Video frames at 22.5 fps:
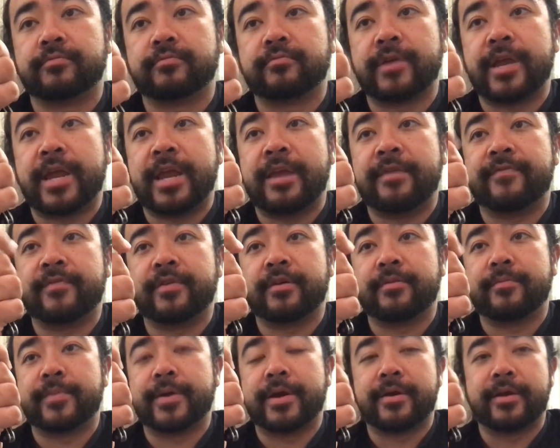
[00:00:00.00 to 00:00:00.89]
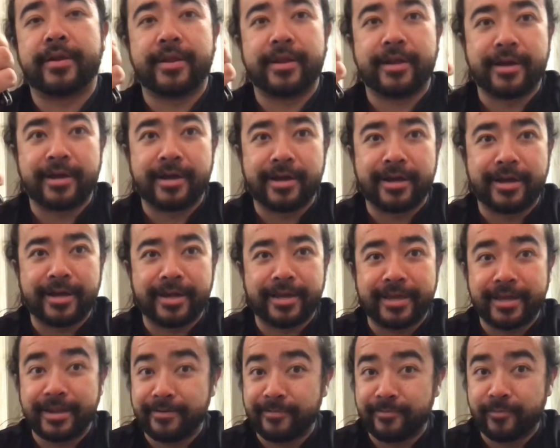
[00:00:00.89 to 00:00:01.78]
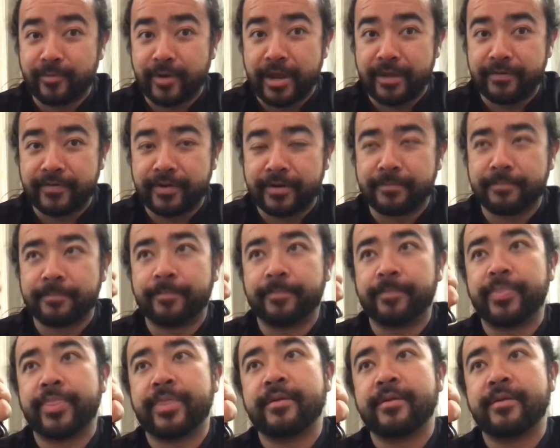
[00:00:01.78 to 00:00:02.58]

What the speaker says: raving about it. Haha, get it, Raven?